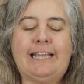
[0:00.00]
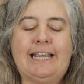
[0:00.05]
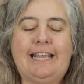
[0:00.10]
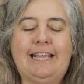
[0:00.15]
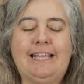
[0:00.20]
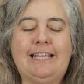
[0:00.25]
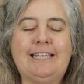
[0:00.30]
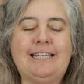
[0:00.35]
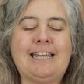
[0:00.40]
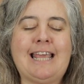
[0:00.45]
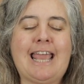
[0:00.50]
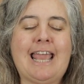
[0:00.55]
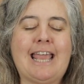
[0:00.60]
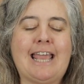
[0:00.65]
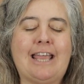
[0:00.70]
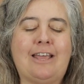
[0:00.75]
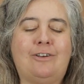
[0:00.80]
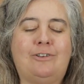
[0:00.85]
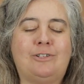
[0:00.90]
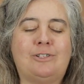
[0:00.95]

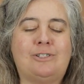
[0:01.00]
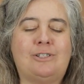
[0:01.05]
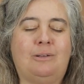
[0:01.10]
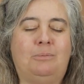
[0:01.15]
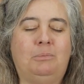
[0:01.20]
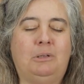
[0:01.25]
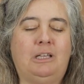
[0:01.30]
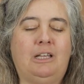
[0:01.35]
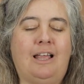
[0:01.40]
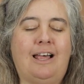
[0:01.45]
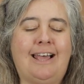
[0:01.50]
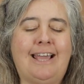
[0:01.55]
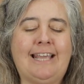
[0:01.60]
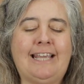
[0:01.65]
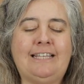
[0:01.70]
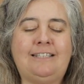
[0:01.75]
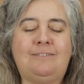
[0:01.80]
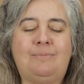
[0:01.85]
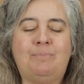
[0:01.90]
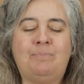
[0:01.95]
Inhale some
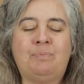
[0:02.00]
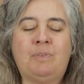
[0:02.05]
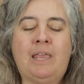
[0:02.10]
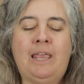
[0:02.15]
light,